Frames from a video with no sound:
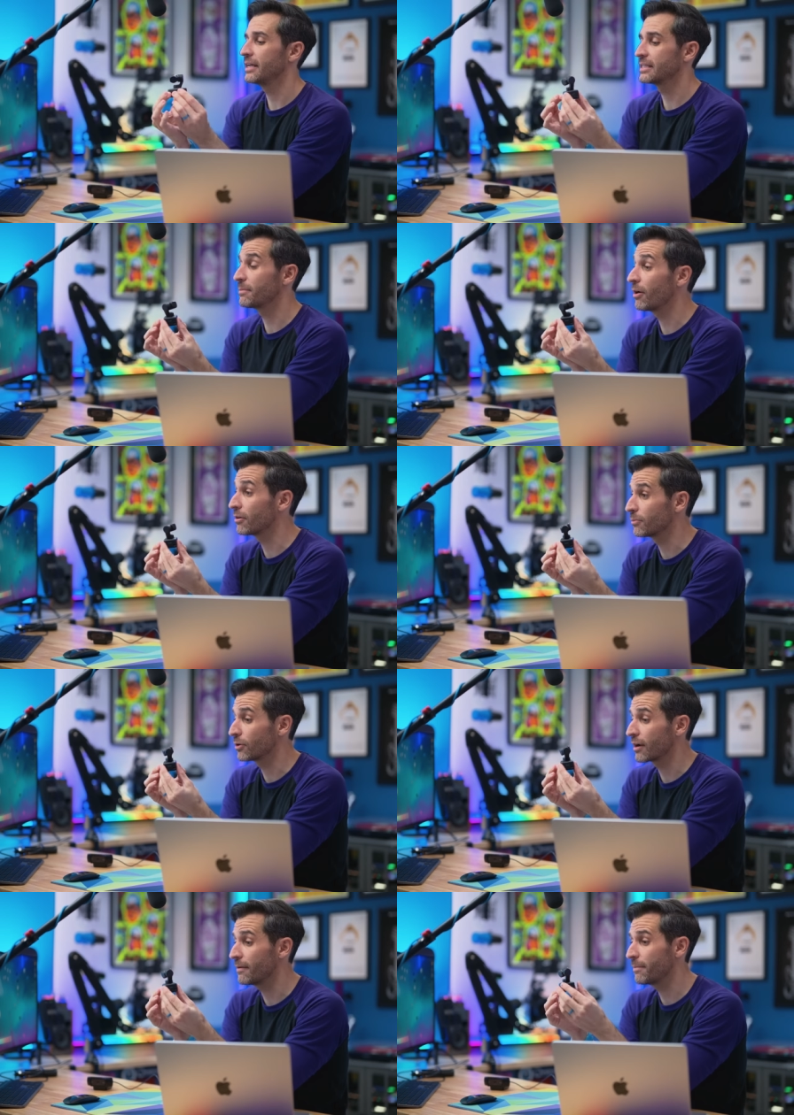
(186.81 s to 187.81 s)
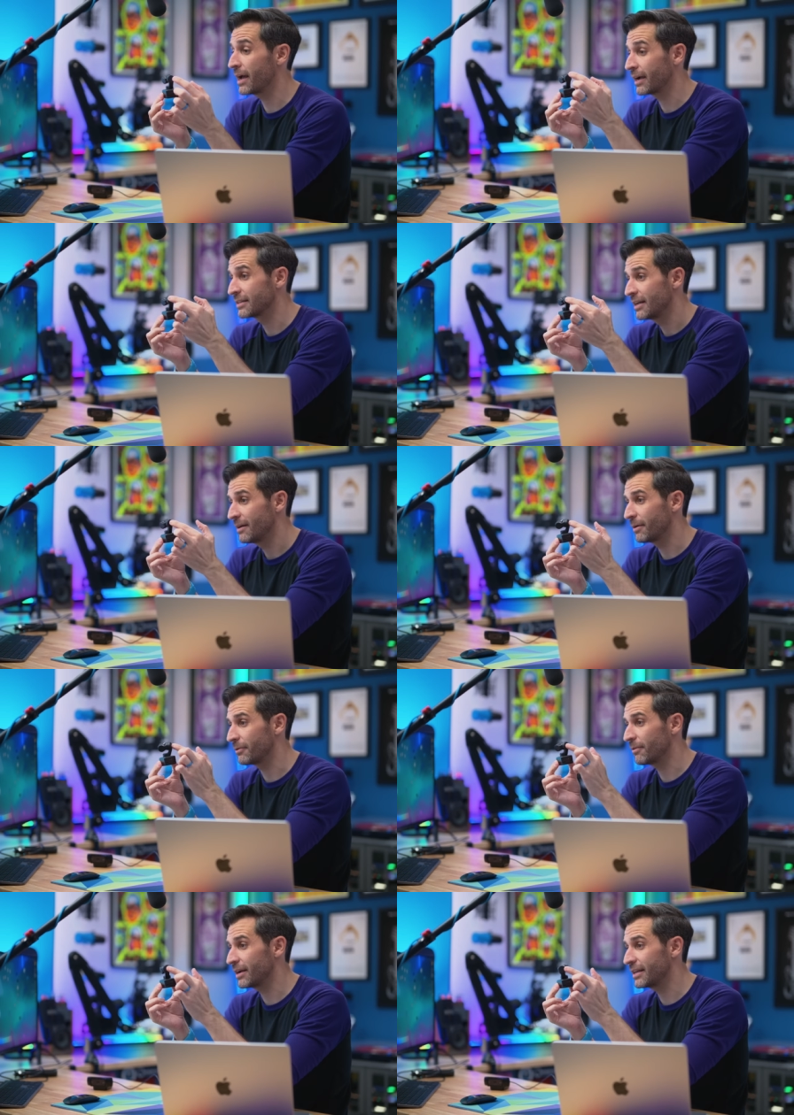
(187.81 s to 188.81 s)
It's smaller and more compact, but
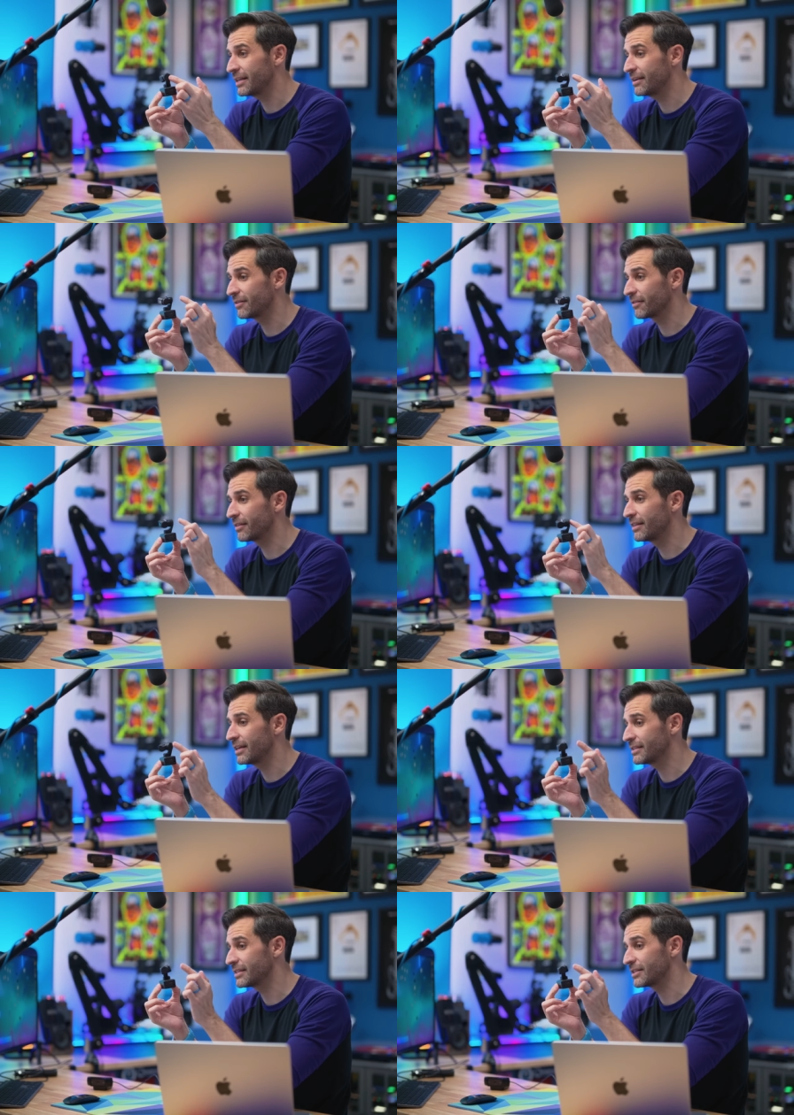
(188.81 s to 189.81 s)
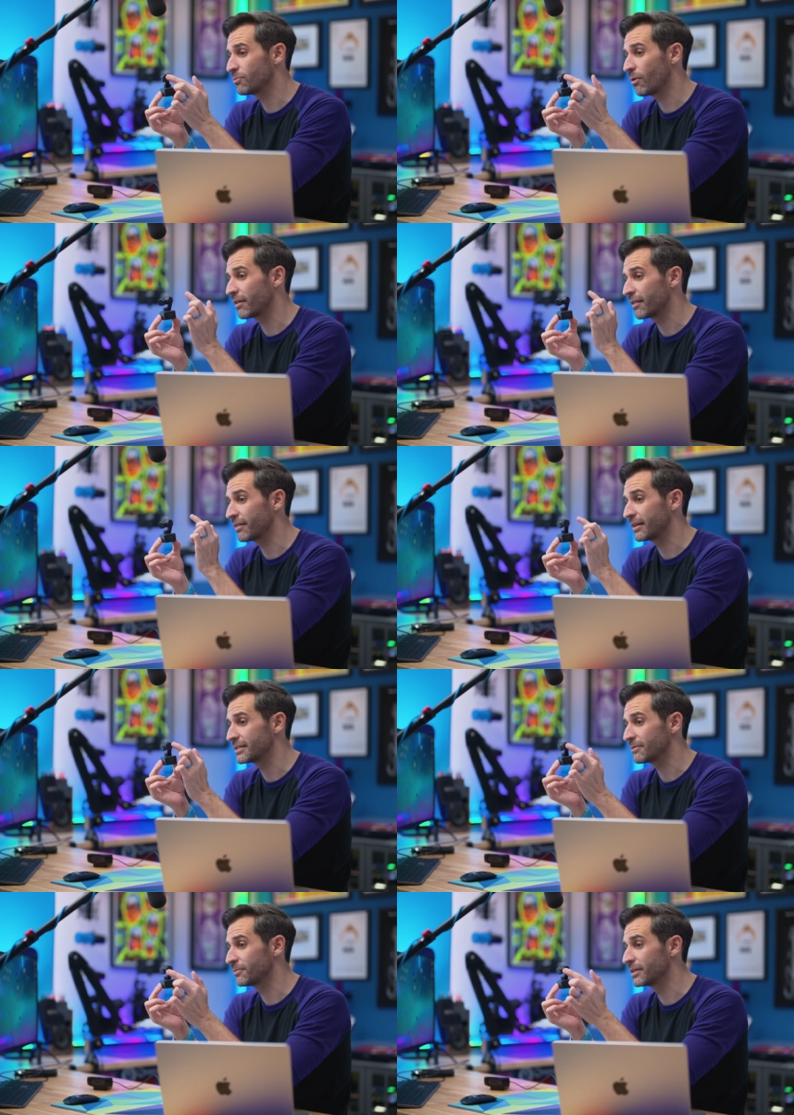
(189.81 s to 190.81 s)
right here, this is one of the things
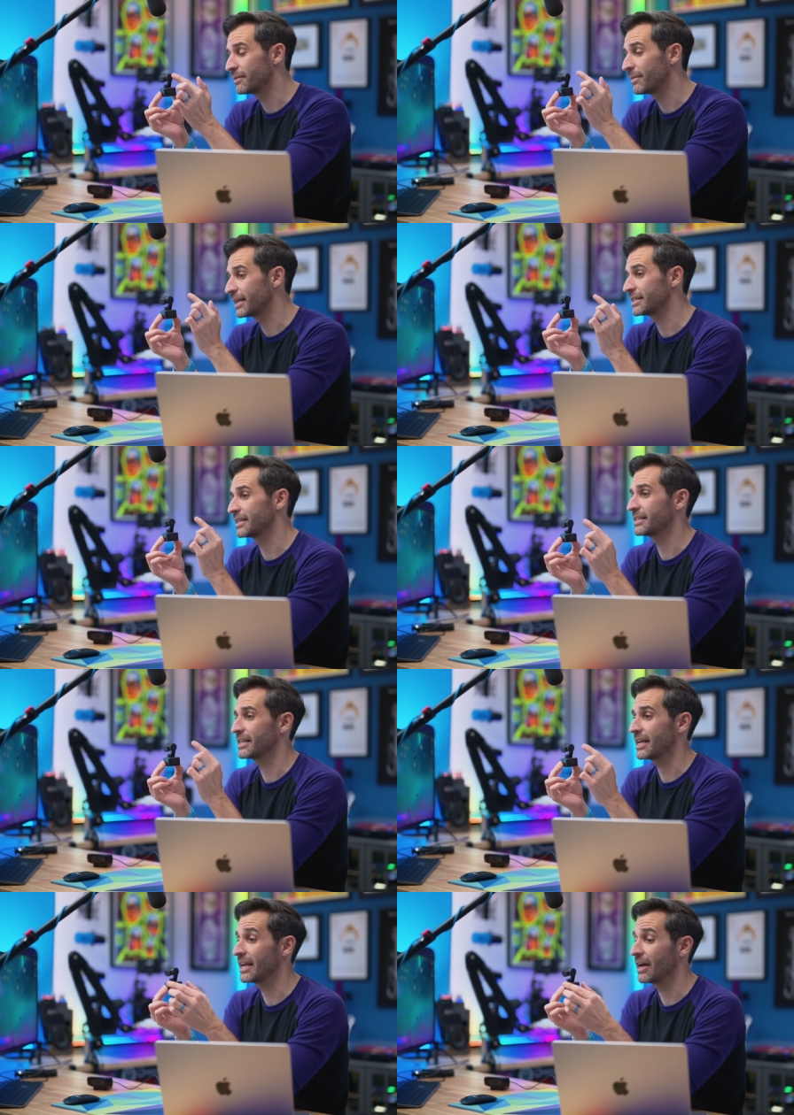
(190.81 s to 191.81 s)
that really makes this stand